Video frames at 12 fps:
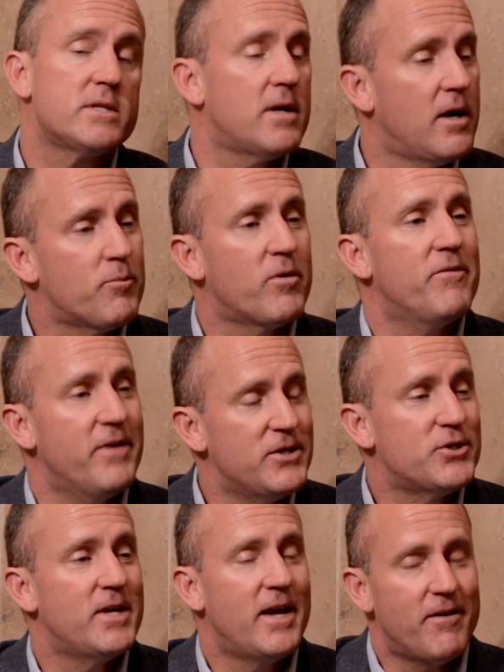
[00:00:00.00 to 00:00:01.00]
on
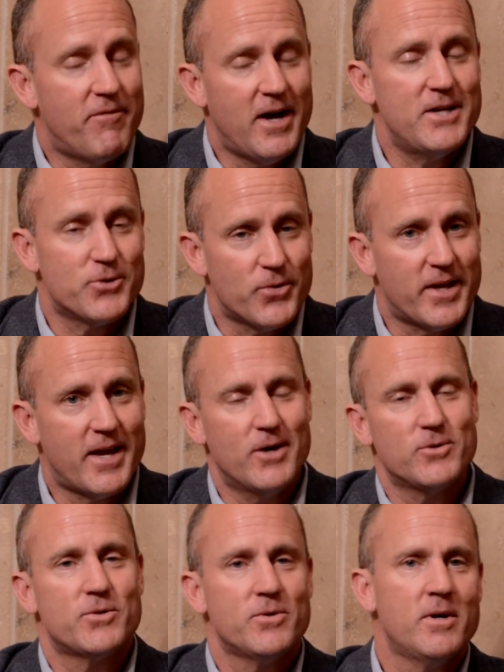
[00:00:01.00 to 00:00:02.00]
Prevention Advisory
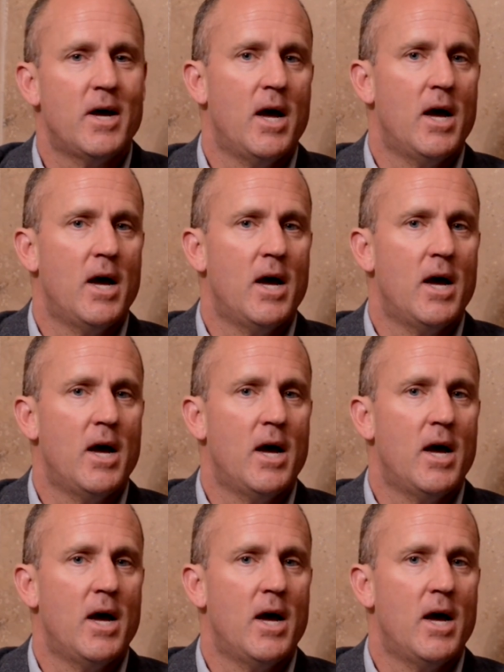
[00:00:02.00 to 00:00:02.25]
Council,